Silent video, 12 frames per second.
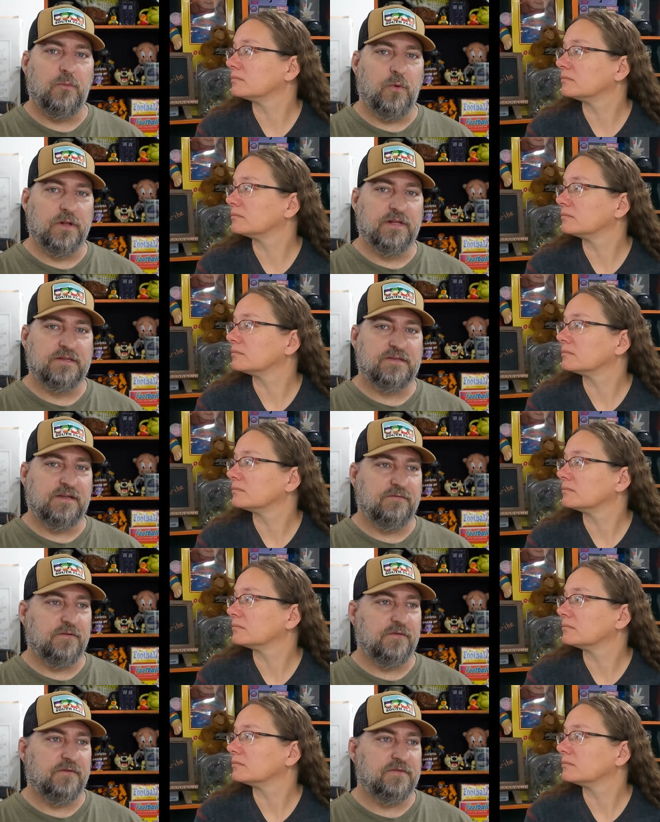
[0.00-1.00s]
Speaker 1: up one listing for
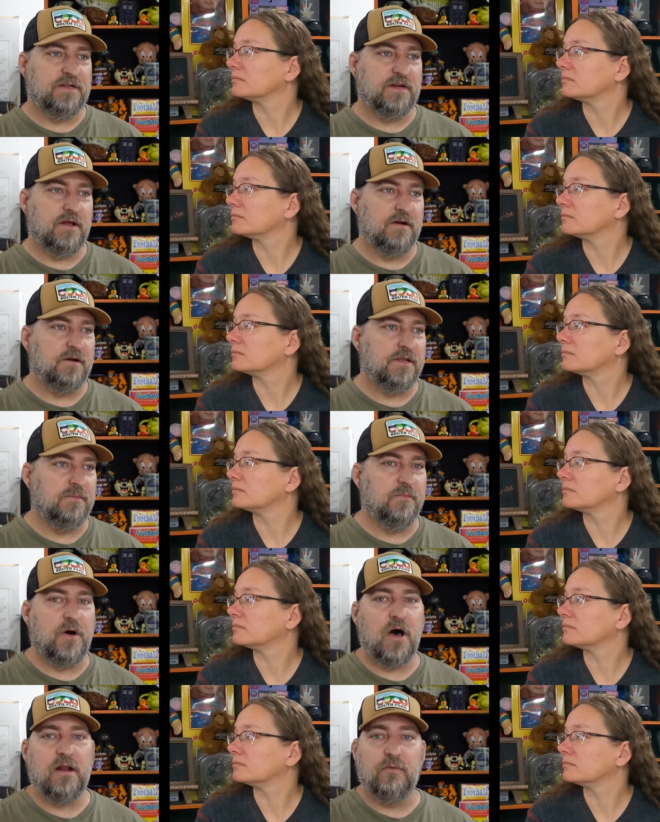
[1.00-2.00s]
$1,500. He
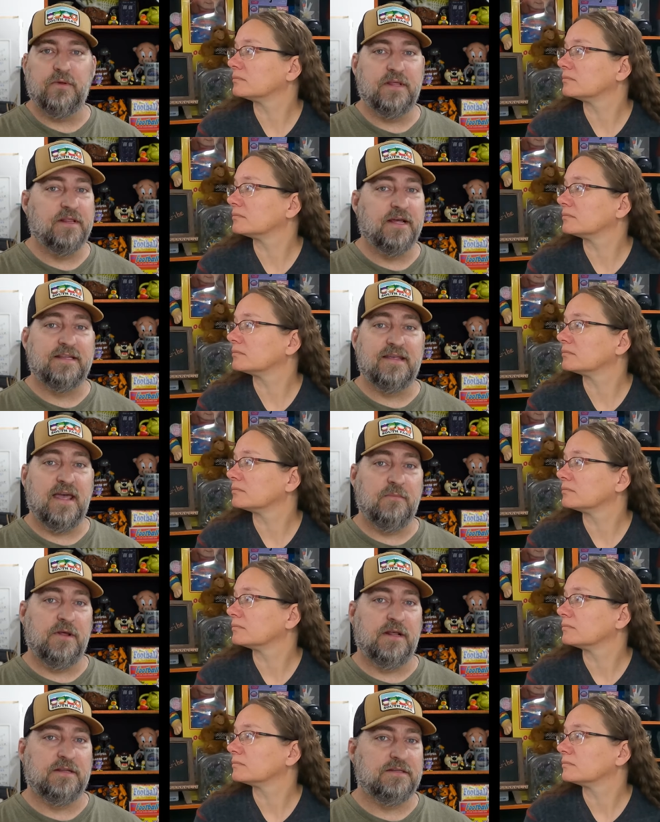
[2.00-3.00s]
bought it within like 10
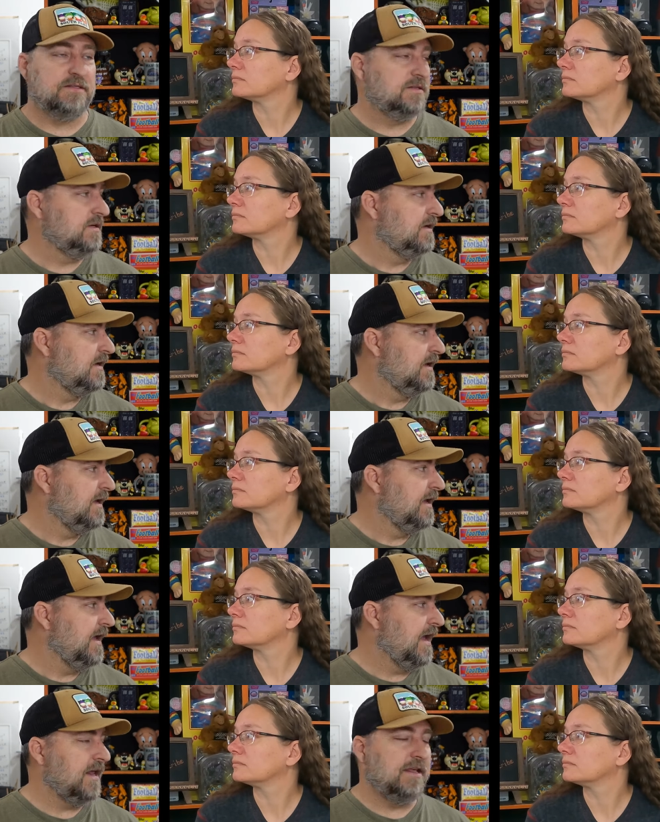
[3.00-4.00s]
minutes.
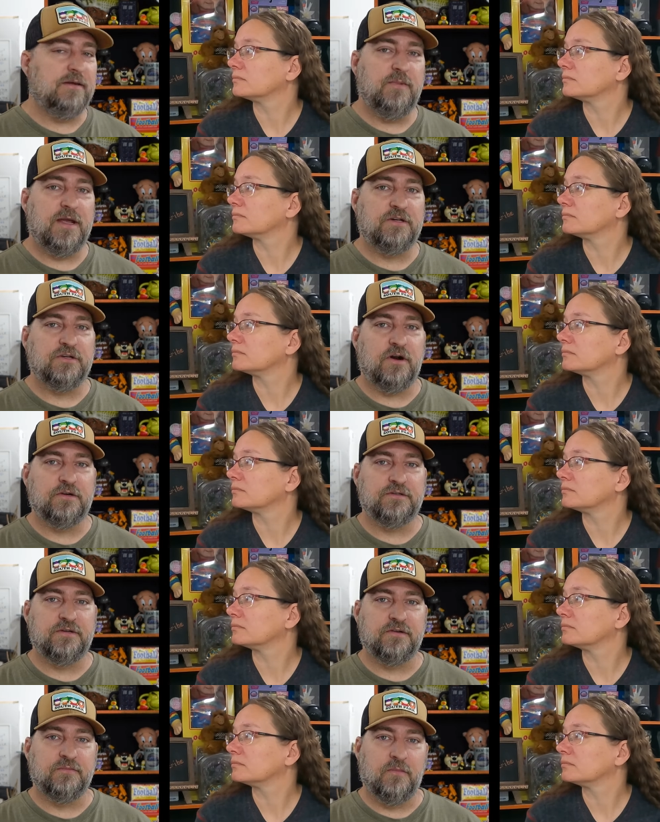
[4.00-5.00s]
And eBay charged
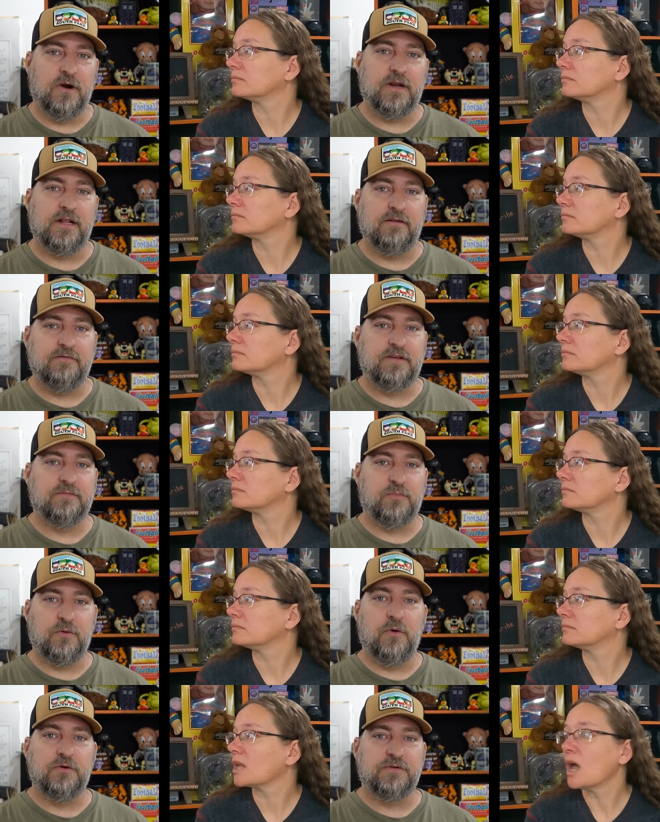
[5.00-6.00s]
us marketing fees,
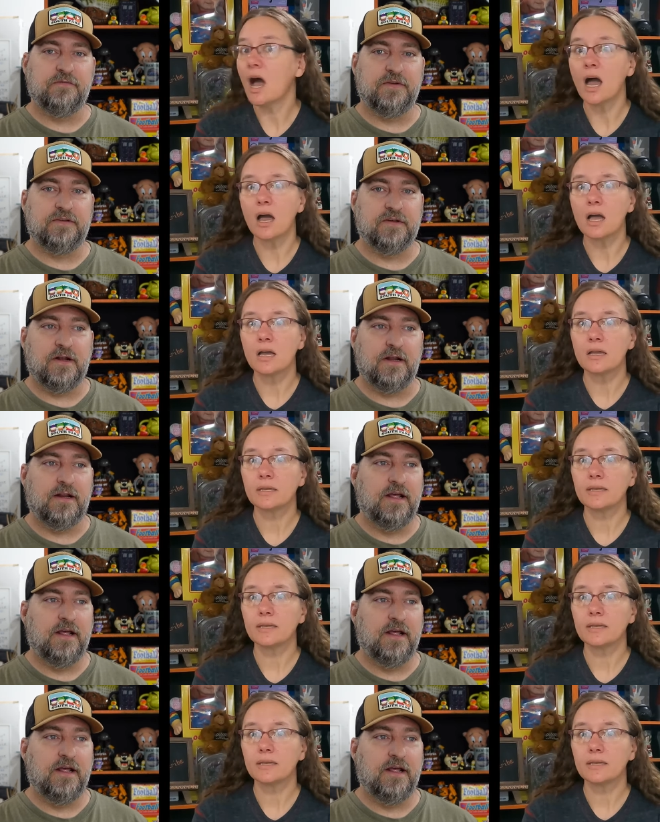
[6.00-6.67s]
promotion fees on it.